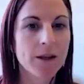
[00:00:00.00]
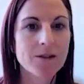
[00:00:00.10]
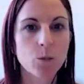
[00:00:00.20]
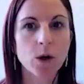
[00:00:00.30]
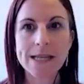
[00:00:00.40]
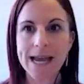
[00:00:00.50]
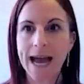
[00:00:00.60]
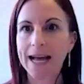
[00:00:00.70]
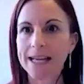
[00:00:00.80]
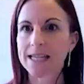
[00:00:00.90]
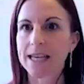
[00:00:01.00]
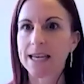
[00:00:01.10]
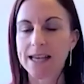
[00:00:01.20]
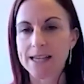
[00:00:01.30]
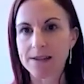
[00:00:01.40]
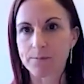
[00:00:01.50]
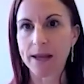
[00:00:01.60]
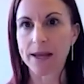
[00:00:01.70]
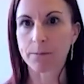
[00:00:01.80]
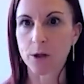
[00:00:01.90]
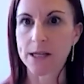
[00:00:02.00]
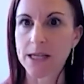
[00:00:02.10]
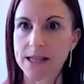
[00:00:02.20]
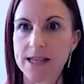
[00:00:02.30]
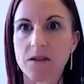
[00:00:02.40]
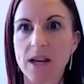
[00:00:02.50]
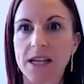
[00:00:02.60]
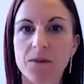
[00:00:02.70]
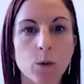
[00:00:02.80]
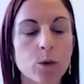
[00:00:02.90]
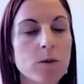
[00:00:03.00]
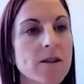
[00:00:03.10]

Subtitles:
So what data is being put into these dashboards?